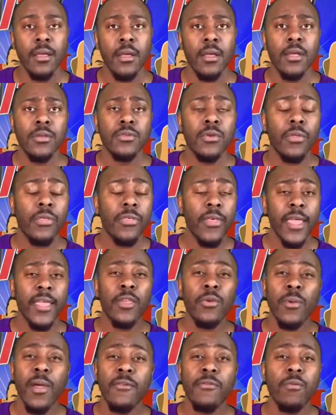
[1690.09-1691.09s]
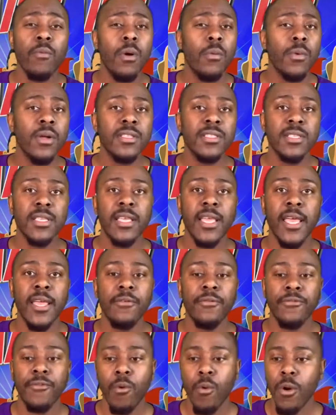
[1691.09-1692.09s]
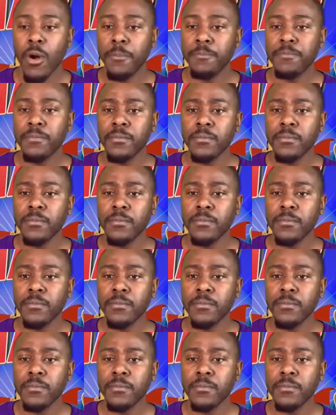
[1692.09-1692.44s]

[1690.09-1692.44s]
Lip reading: So thank you everyone once again for